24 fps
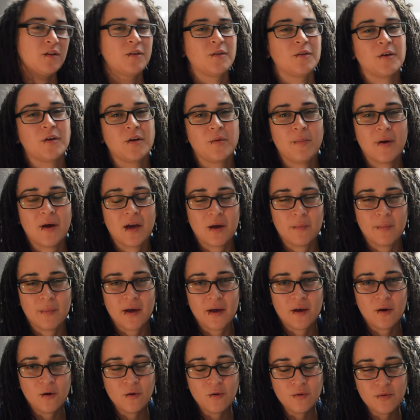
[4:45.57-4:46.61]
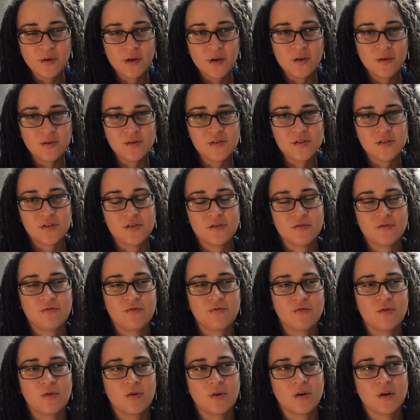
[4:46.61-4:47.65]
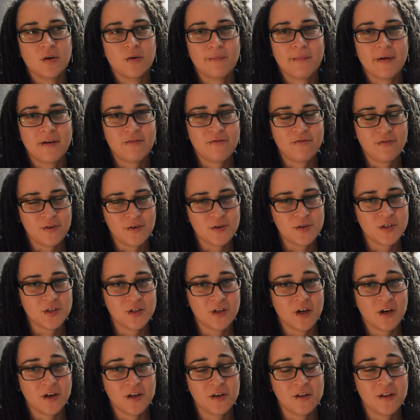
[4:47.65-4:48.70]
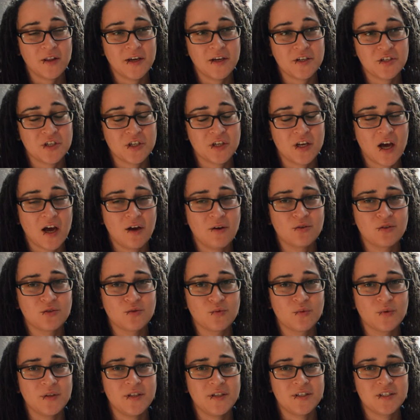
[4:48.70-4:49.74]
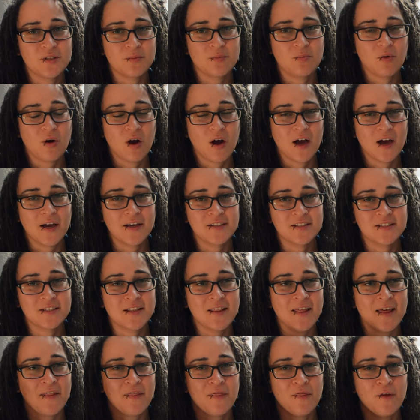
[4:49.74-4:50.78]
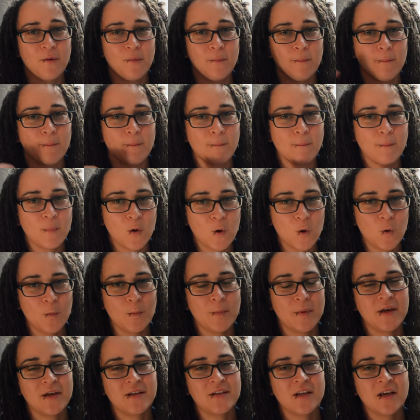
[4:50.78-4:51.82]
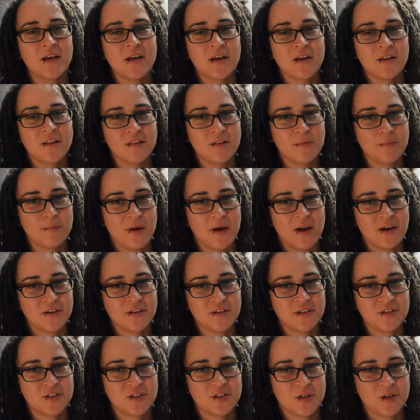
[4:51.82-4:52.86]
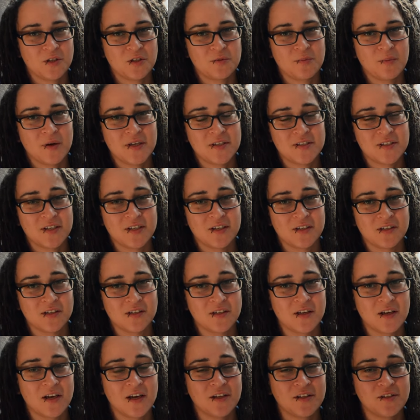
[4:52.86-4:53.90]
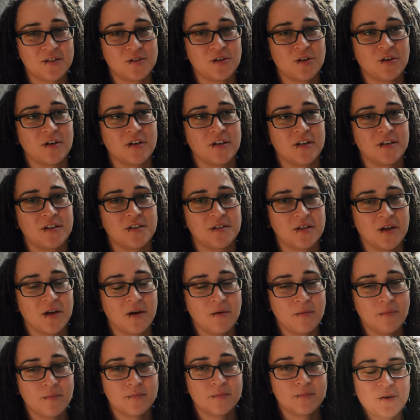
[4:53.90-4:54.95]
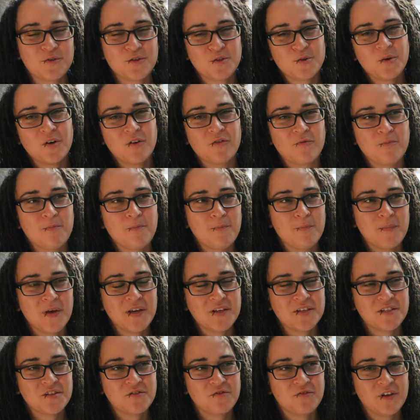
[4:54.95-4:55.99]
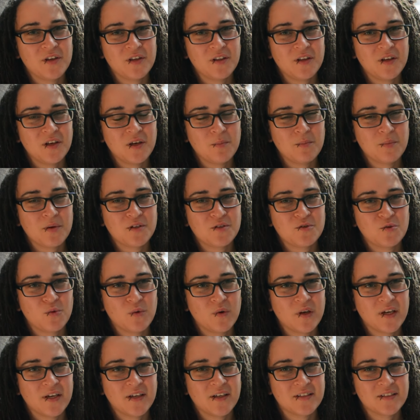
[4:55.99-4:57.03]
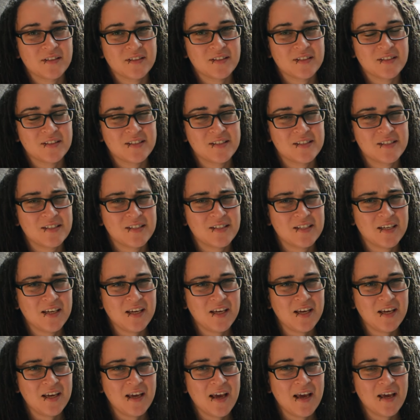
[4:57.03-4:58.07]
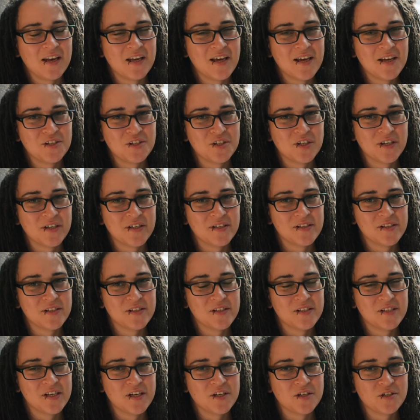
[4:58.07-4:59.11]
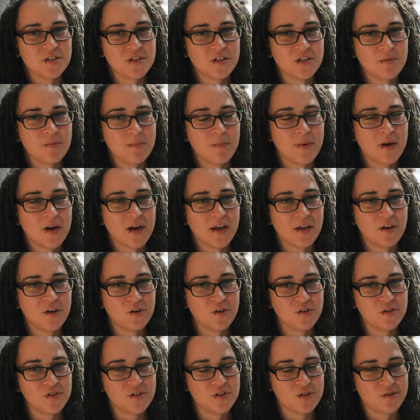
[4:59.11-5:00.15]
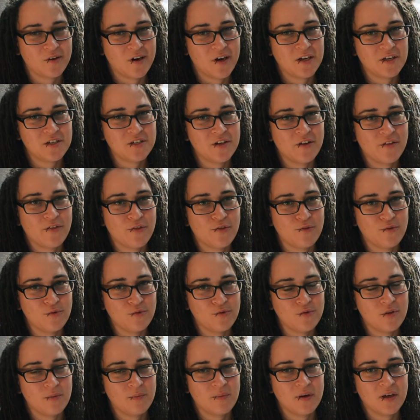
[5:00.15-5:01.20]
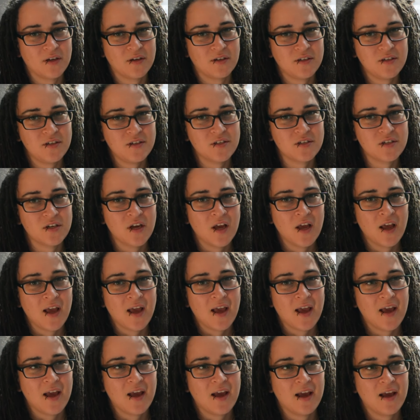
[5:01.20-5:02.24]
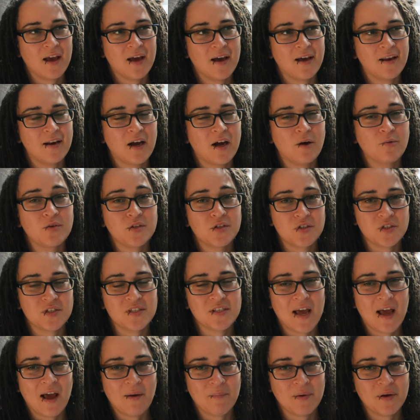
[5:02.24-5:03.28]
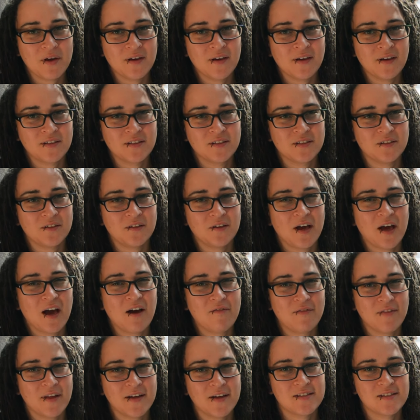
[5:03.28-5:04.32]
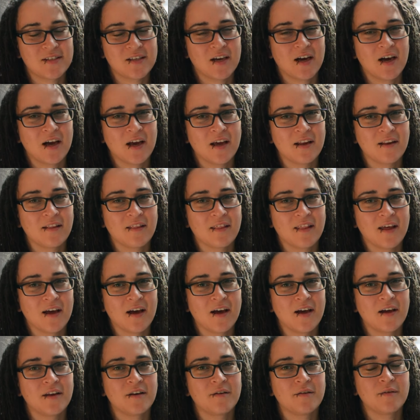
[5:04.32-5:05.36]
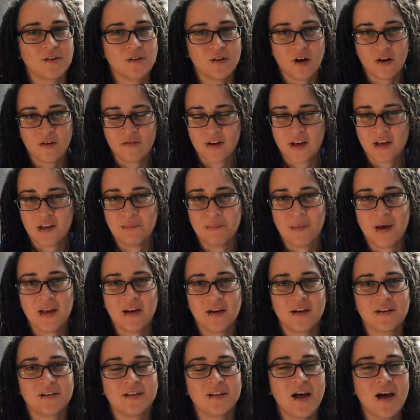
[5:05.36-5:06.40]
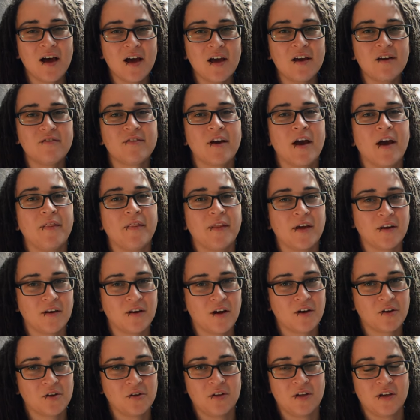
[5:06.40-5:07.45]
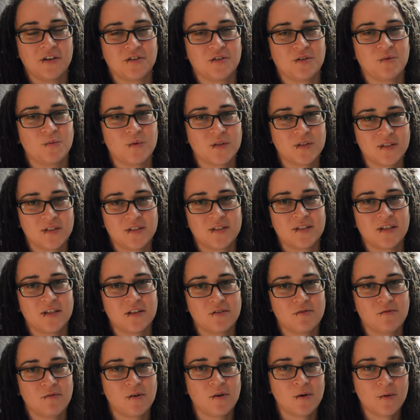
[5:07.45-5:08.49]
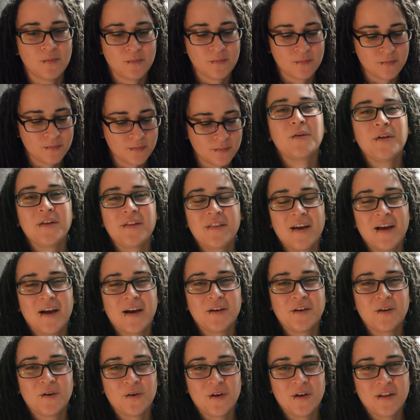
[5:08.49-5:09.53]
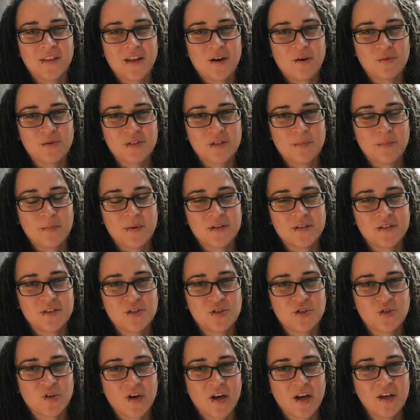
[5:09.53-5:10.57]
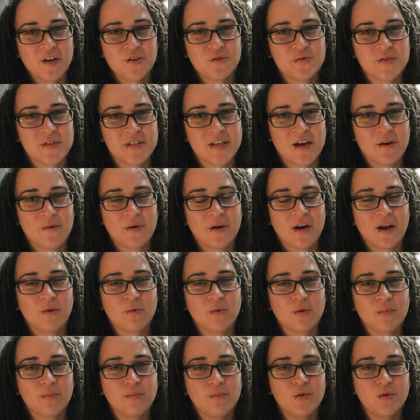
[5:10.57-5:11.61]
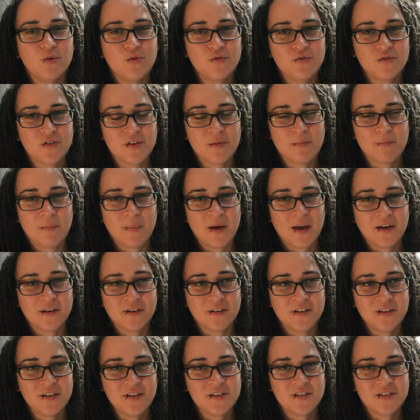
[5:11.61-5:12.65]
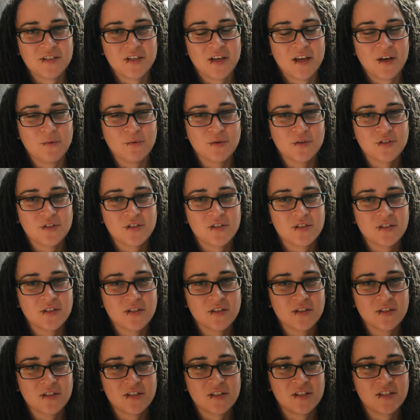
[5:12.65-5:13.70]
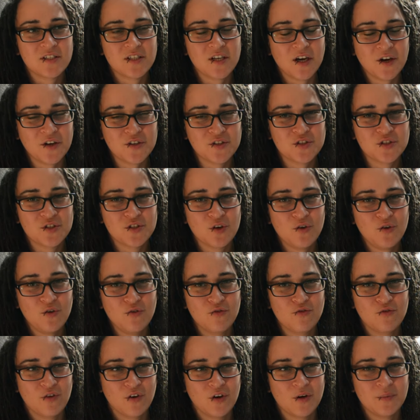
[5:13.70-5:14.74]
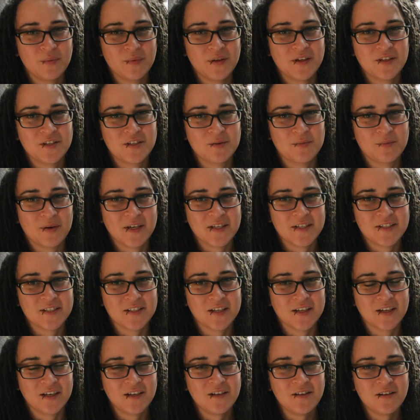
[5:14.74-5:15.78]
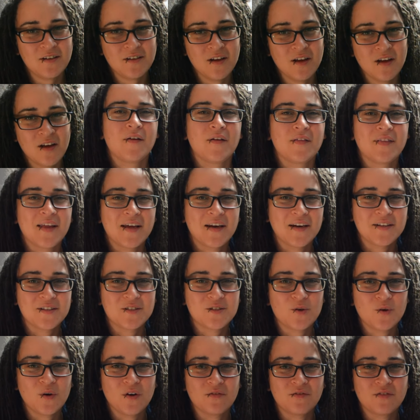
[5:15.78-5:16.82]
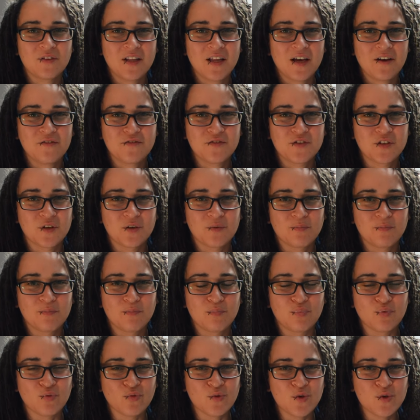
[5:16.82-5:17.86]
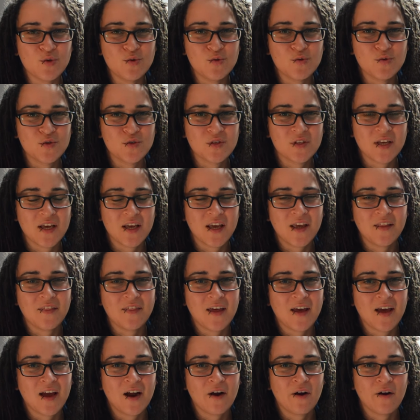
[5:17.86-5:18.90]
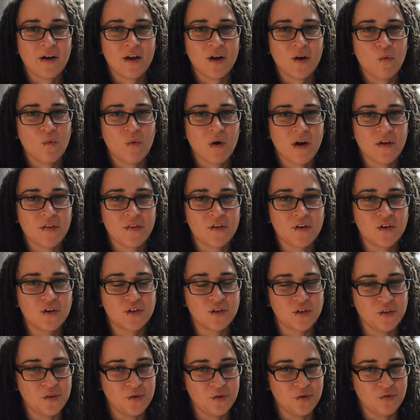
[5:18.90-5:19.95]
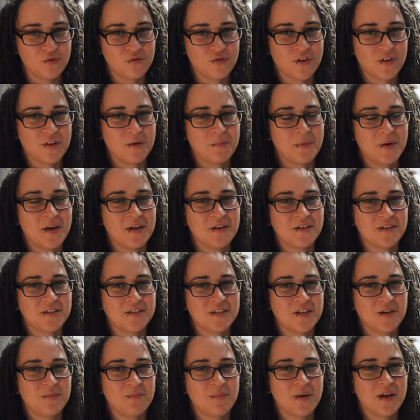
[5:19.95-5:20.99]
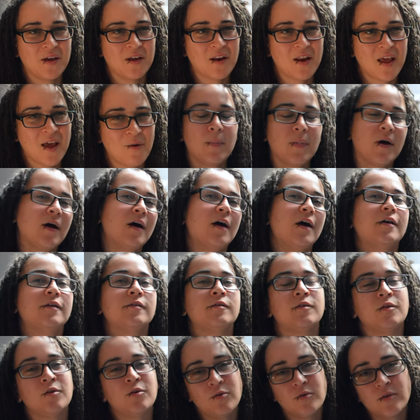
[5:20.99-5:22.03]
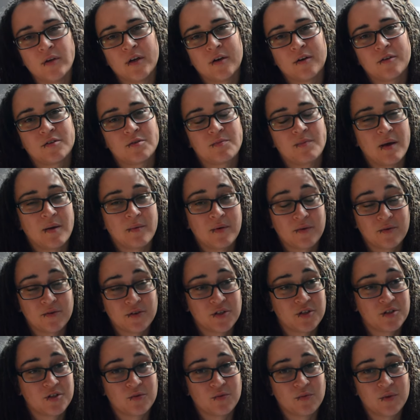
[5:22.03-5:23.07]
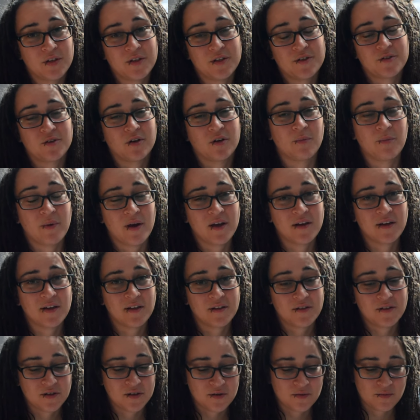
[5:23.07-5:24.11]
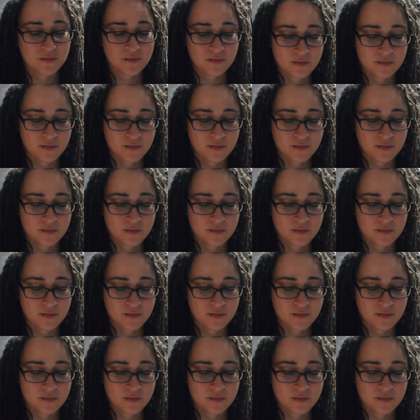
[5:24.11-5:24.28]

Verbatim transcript: Looking back at my own notes, for my first inoculation, I was really surprised that the moment the bandage touched my skin, it started itching. It was sort of mixed feeling between stinging and itching sensation, but I could scratch it through the bandage, and I was just happy to have sign that the larva had made it alive and the inoculation was successful. Only thing I noted that was a bit strange was that when I removed the bandage, it was stuck so firmly to my skin that it sort of left a bruise in the area where the glue for the bandage had been. But who knows, maybe it was just a really strong bandage.